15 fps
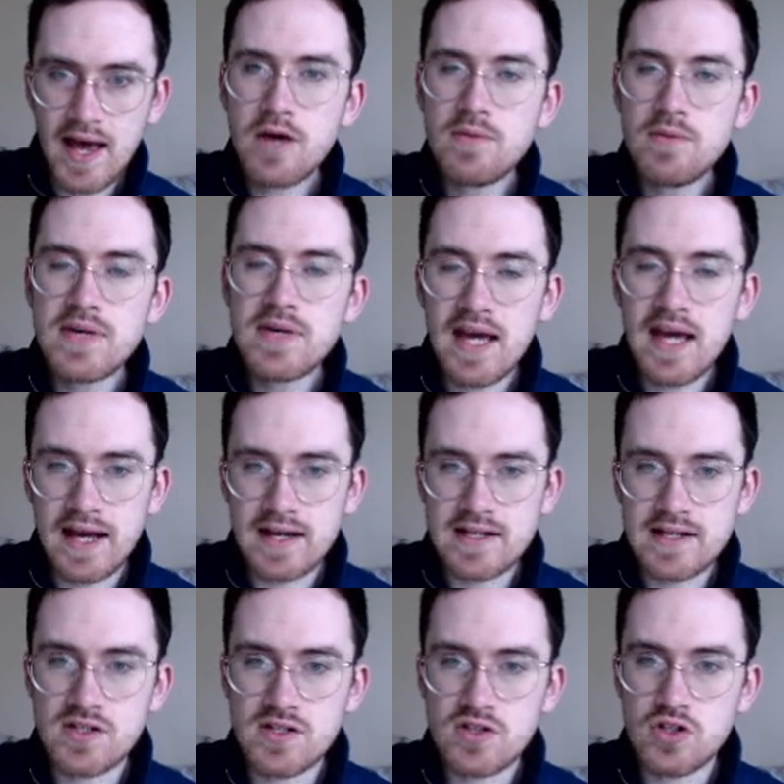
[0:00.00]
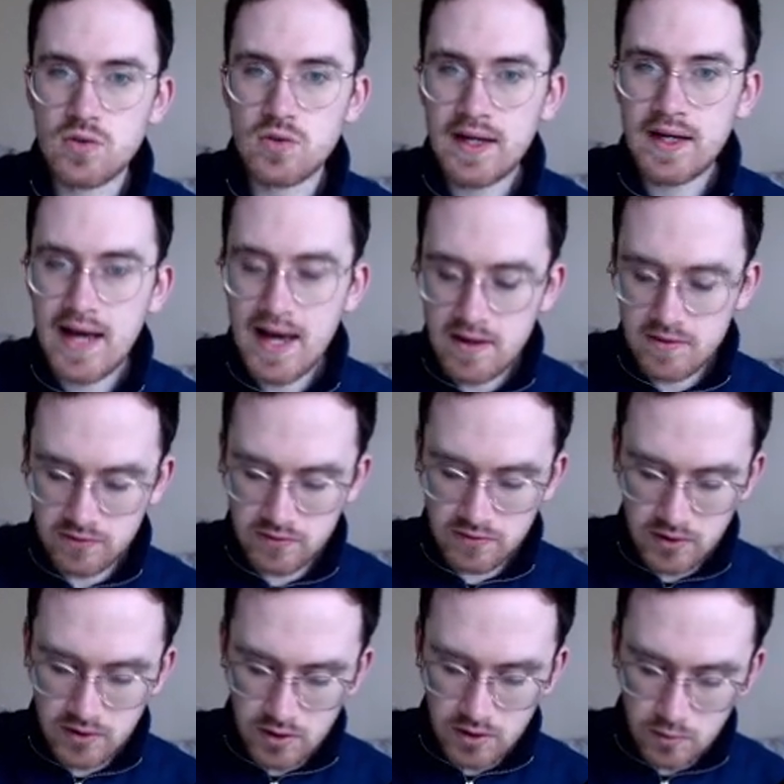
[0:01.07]
many x's do I have?
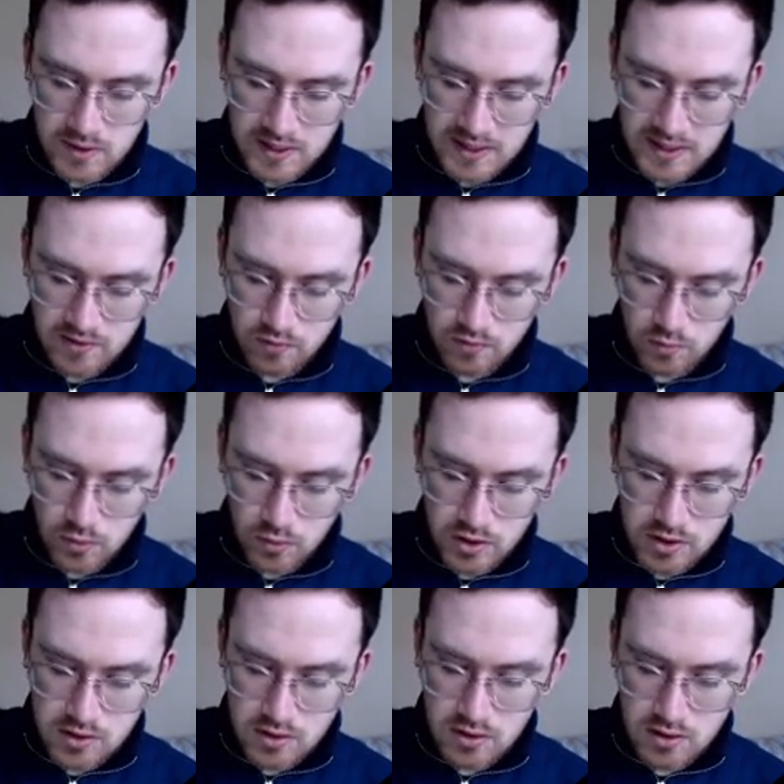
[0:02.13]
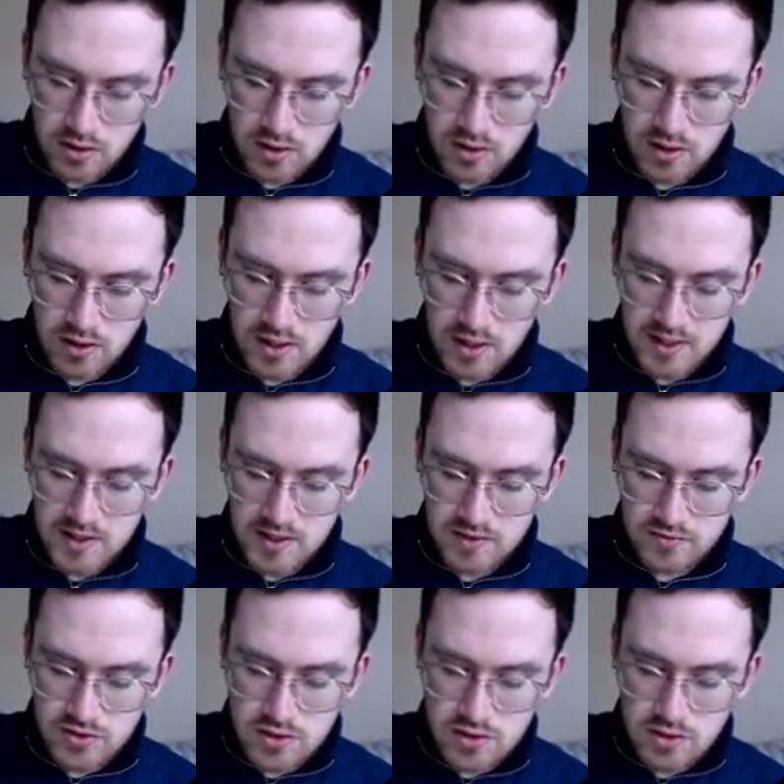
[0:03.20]
Well, I have 1 and I have
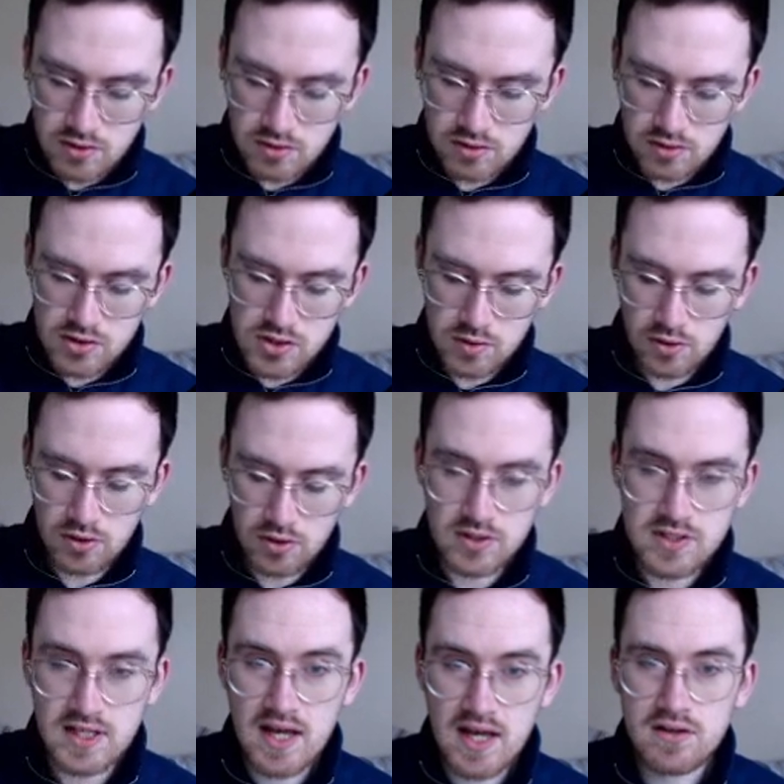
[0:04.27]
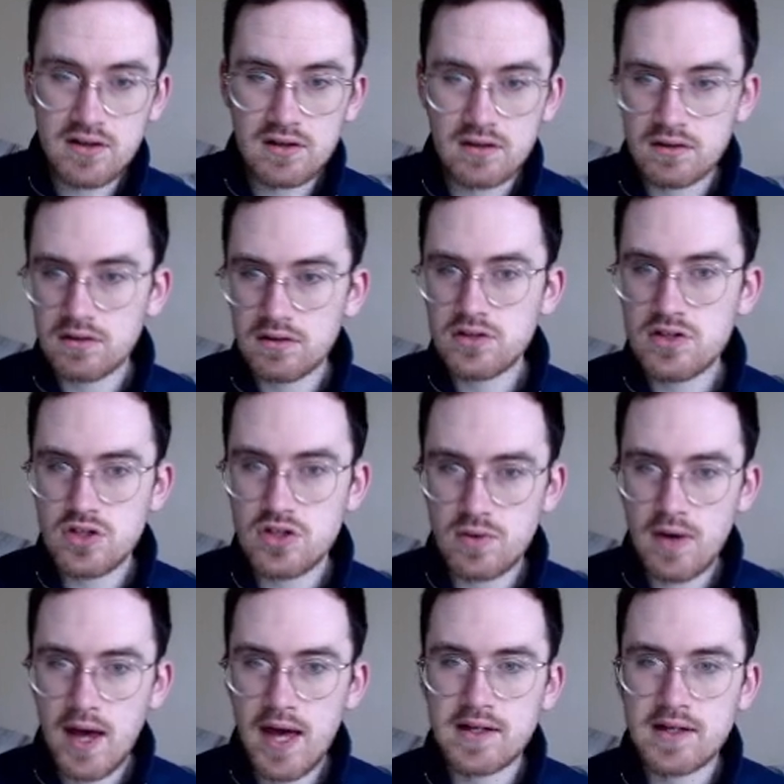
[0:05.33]
2. So altogether,
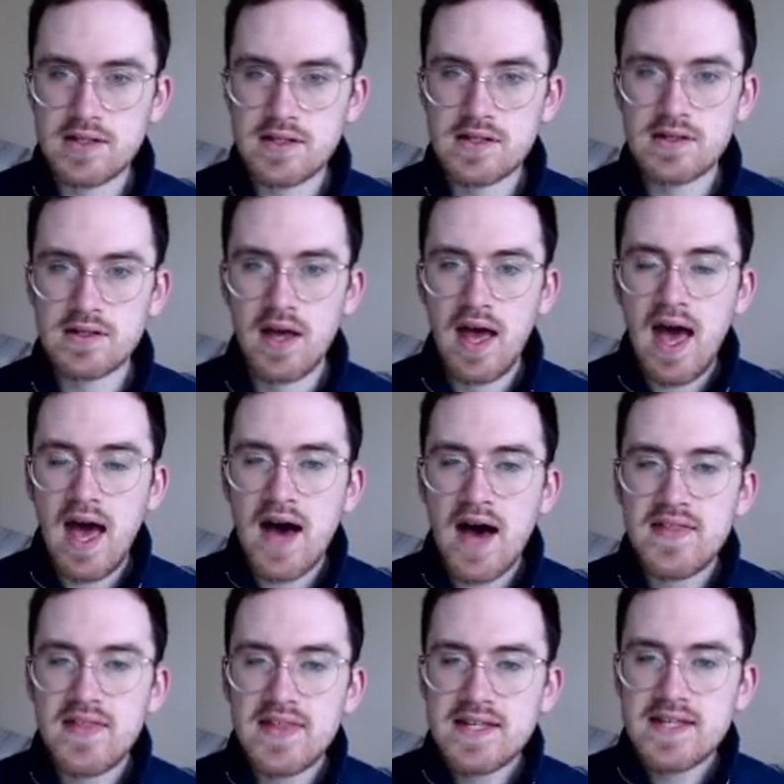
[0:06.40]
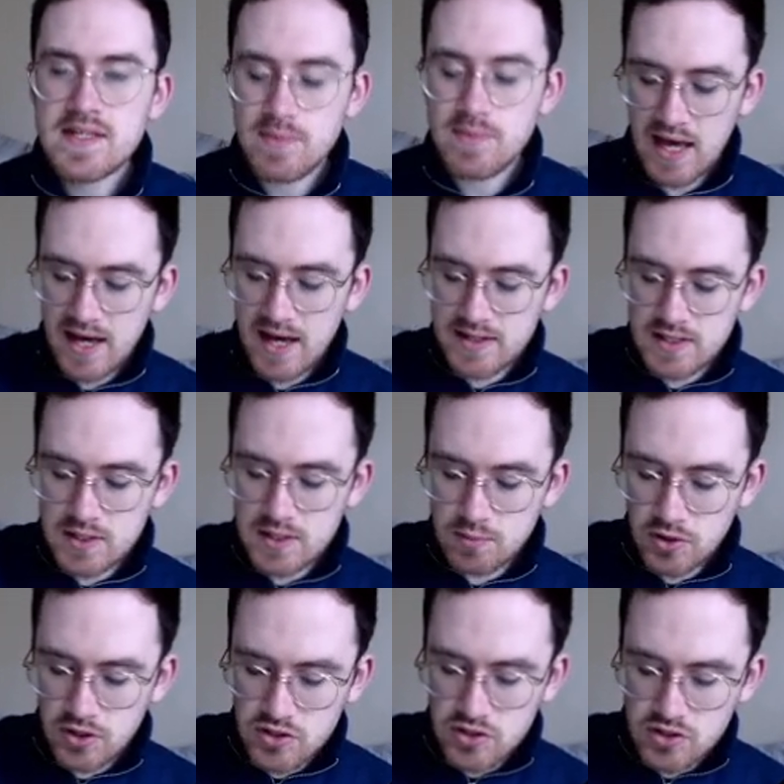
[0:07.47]
2x. And these can be added
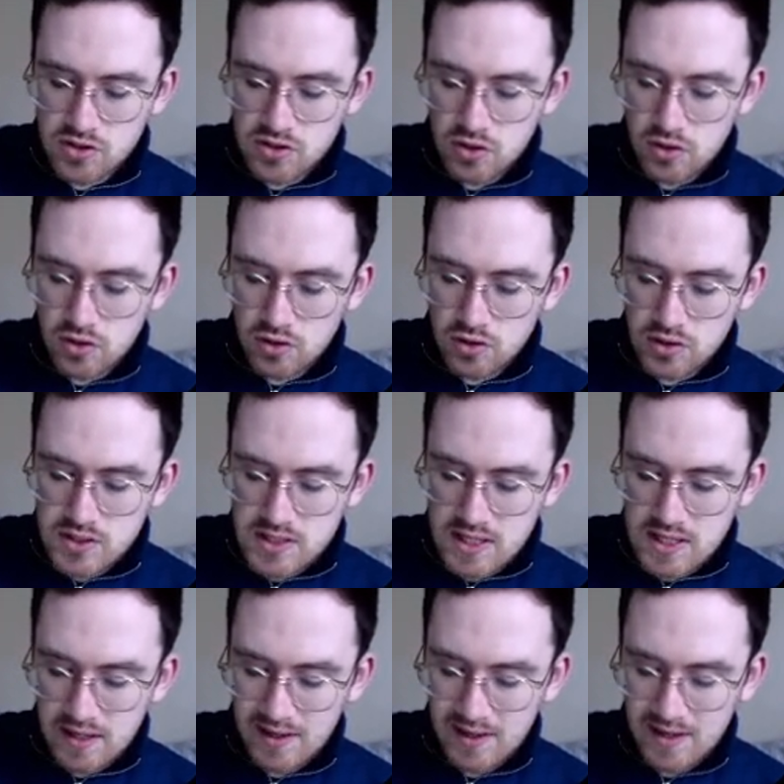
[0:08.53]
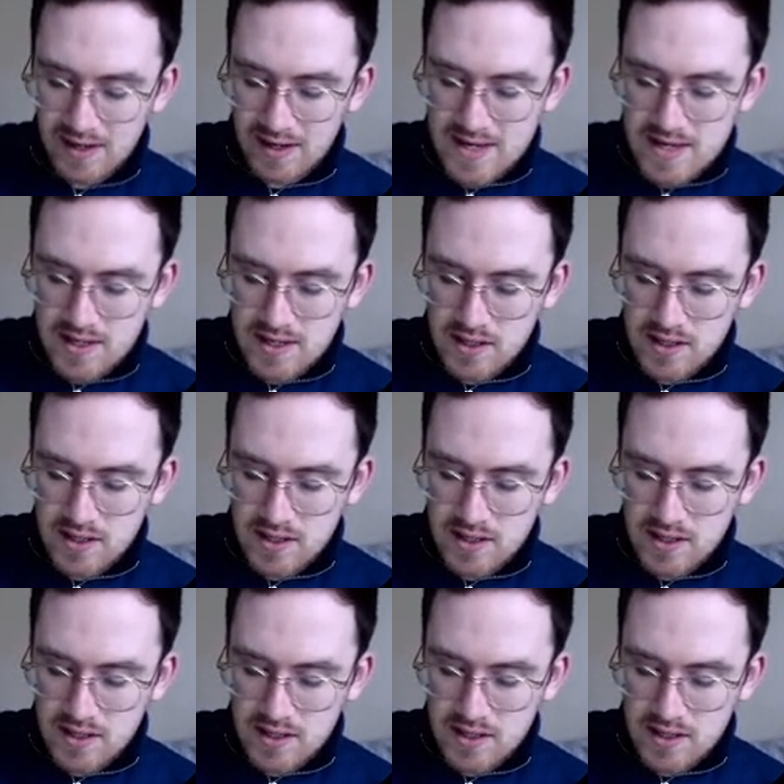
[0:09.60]
because they're called like